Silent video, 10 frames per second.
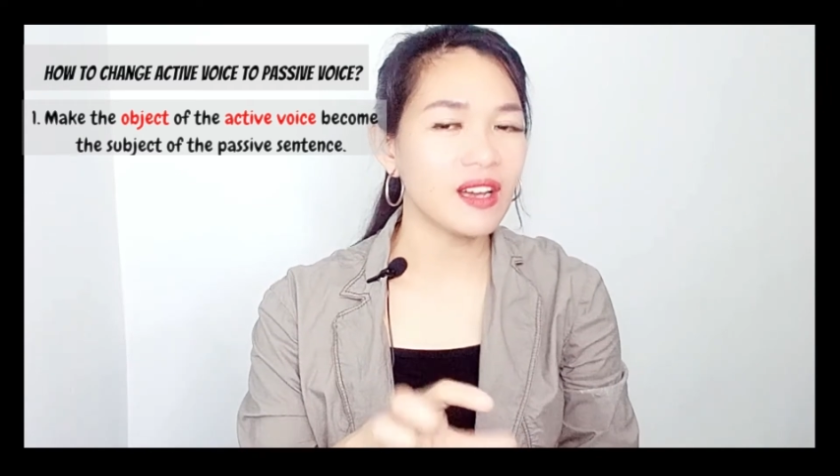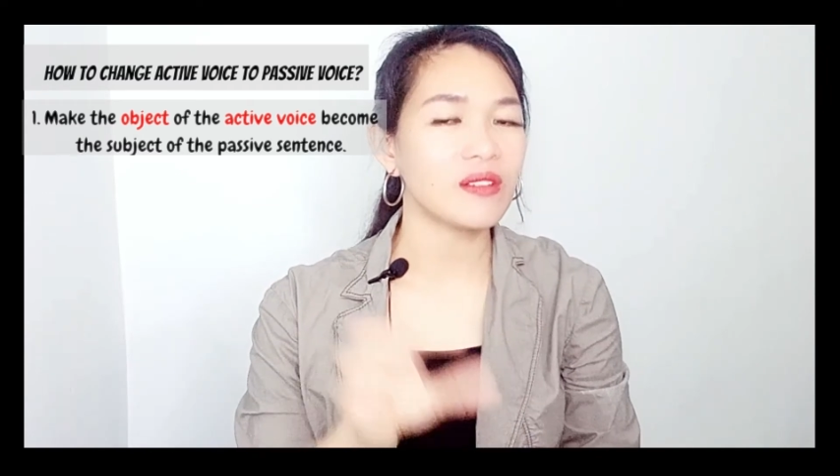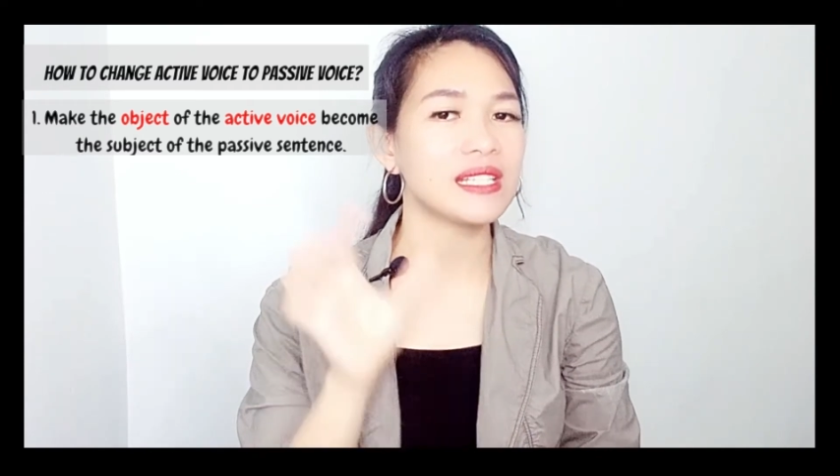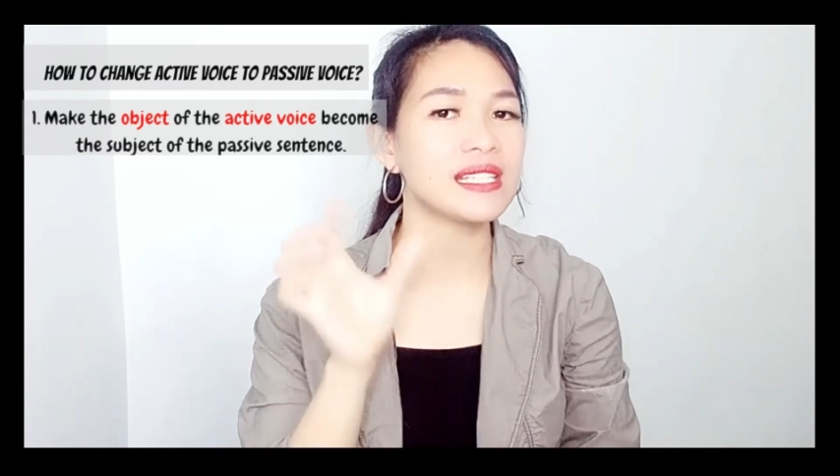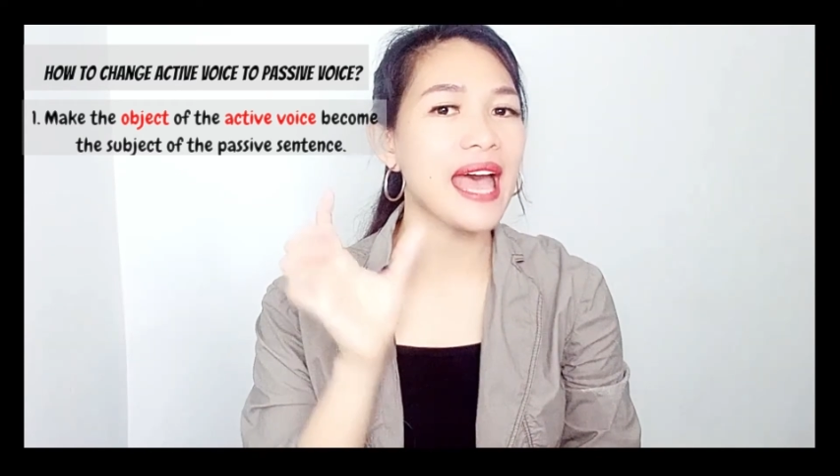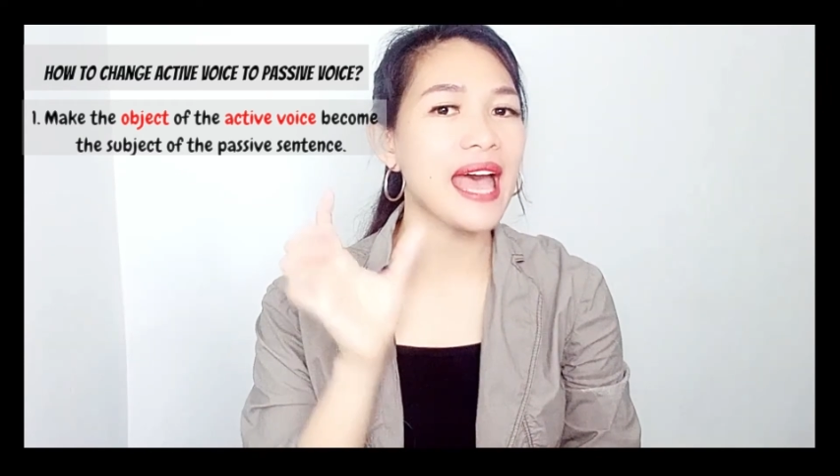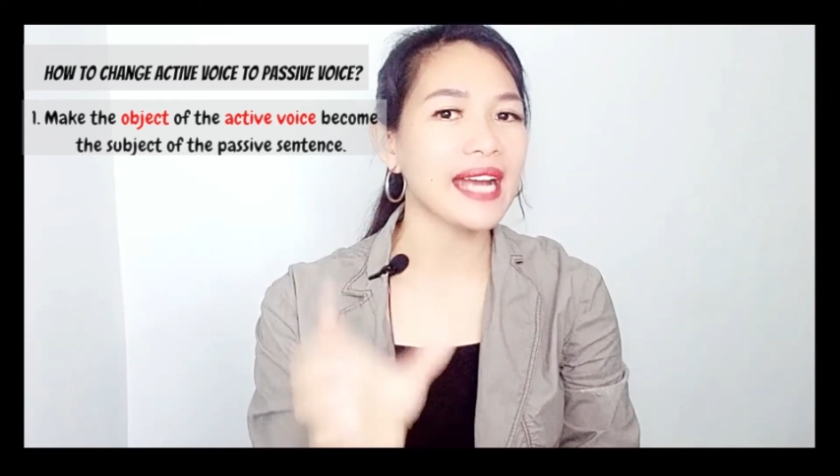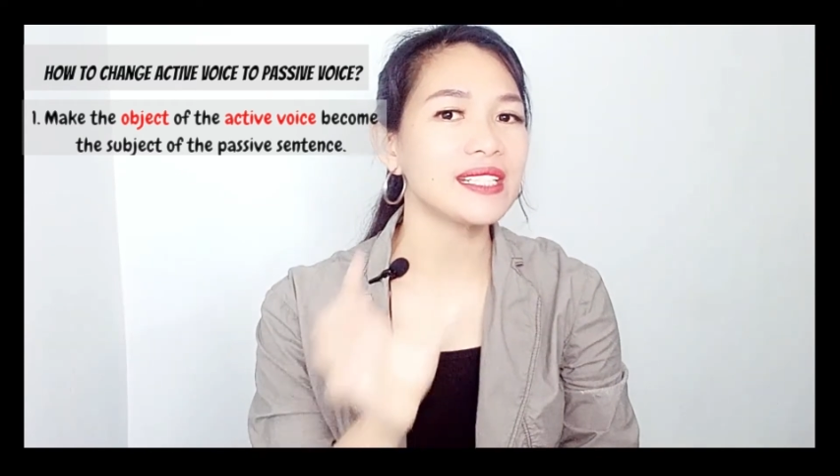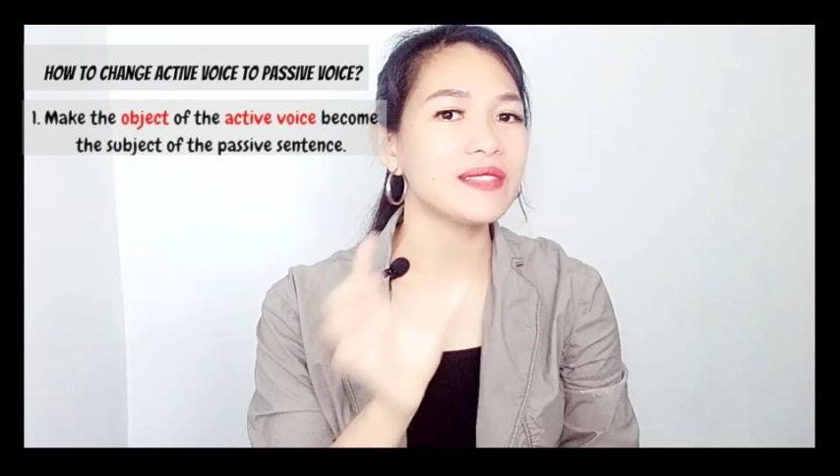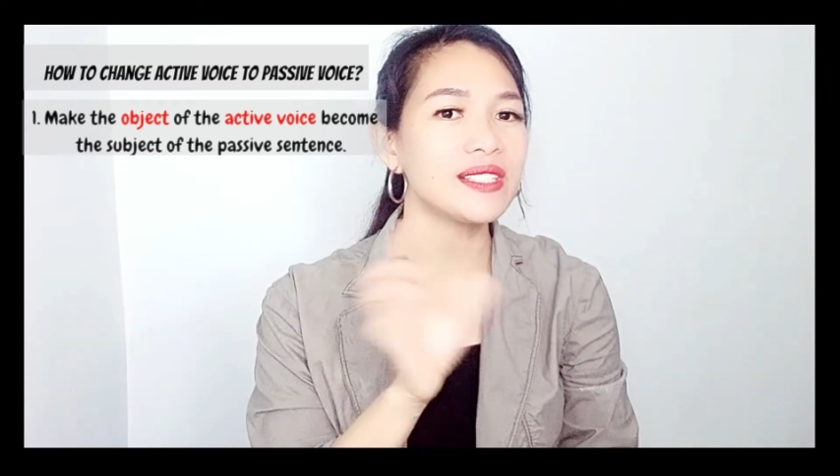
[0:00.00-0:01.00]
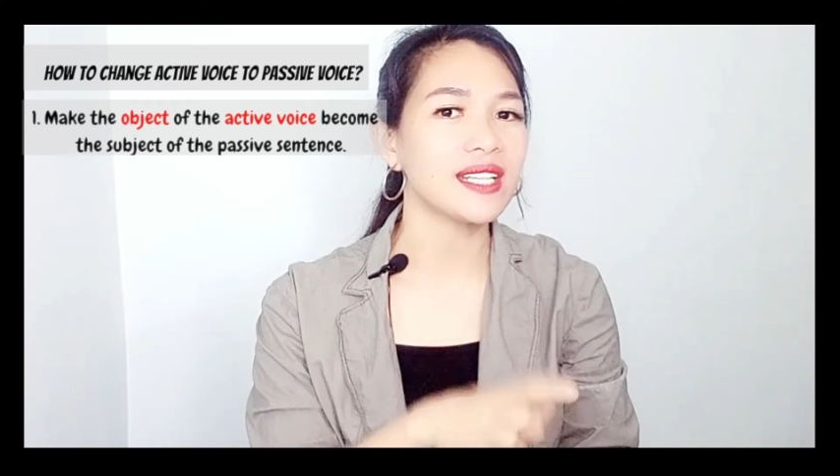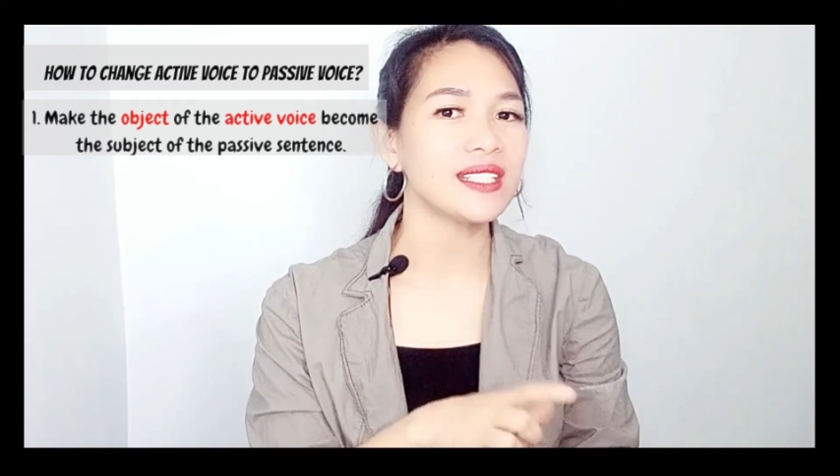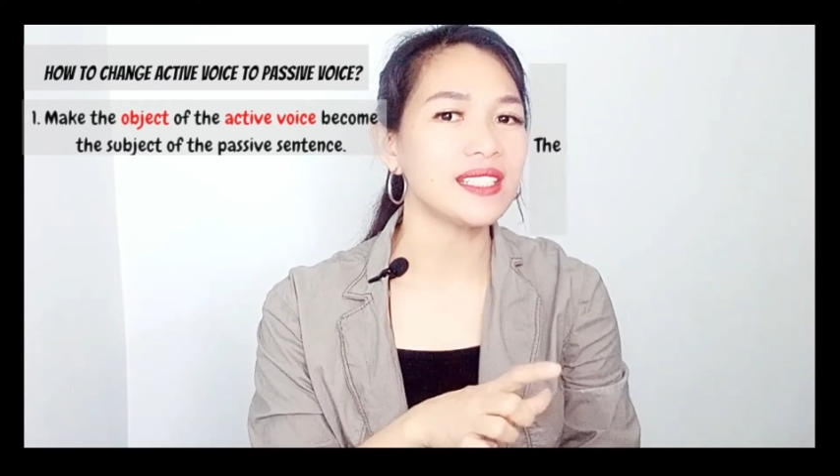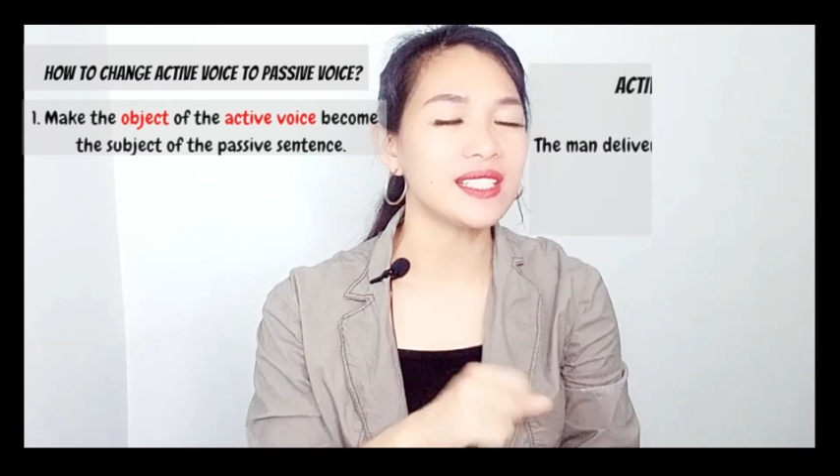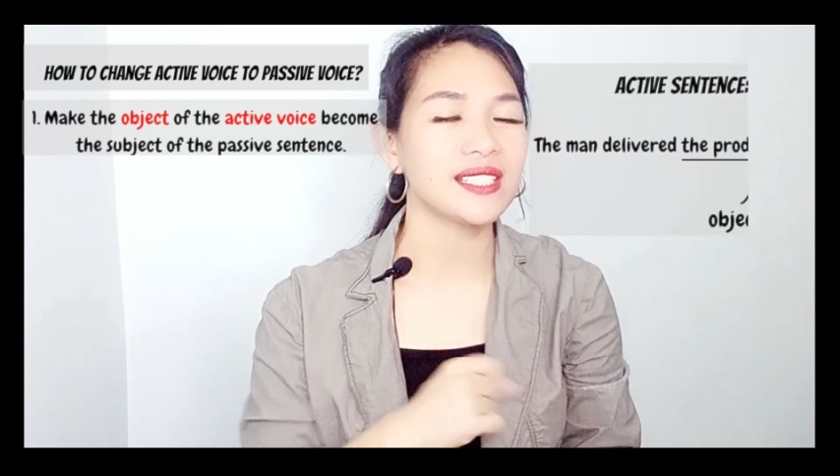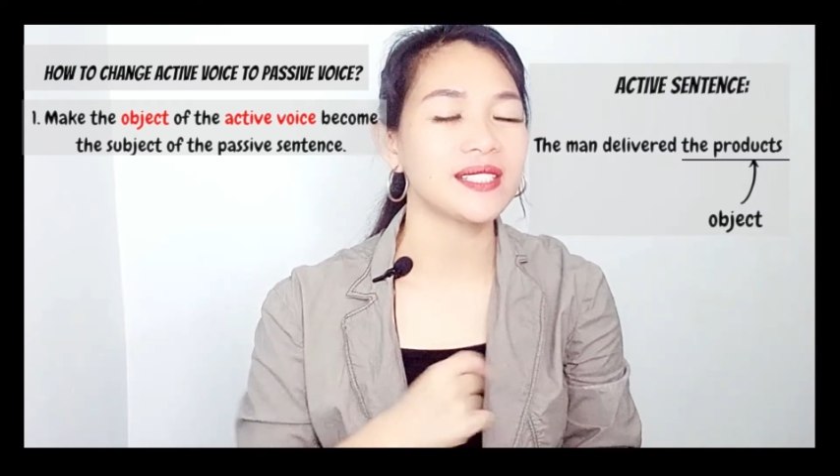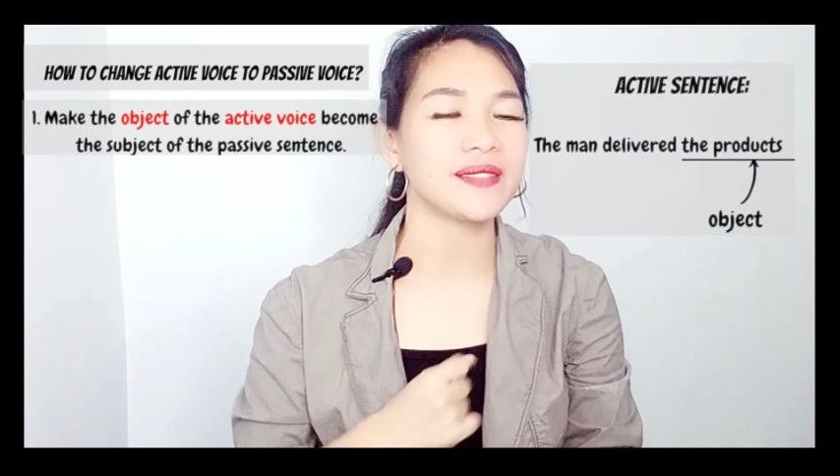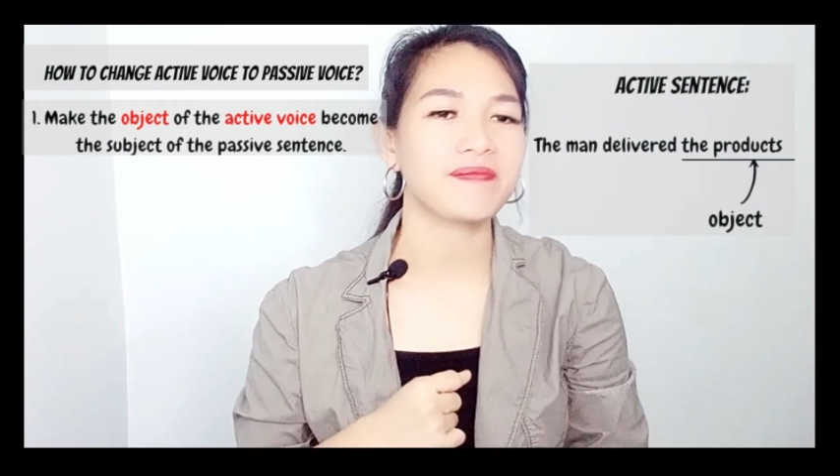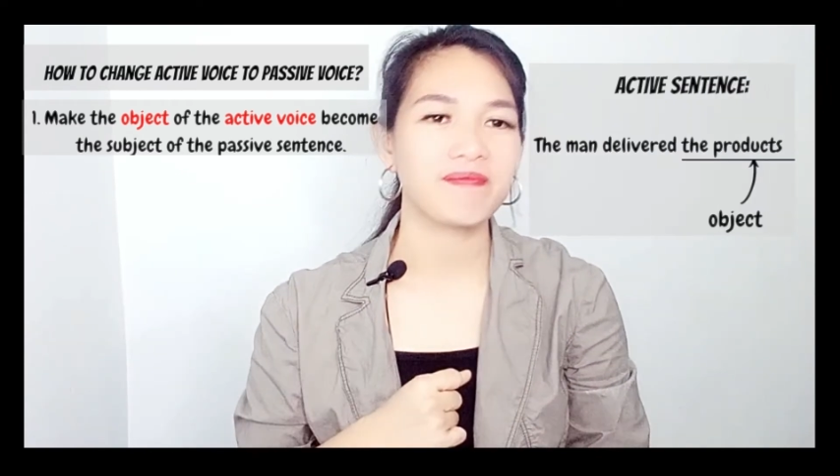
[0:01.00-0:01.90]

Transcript: of this active sentence?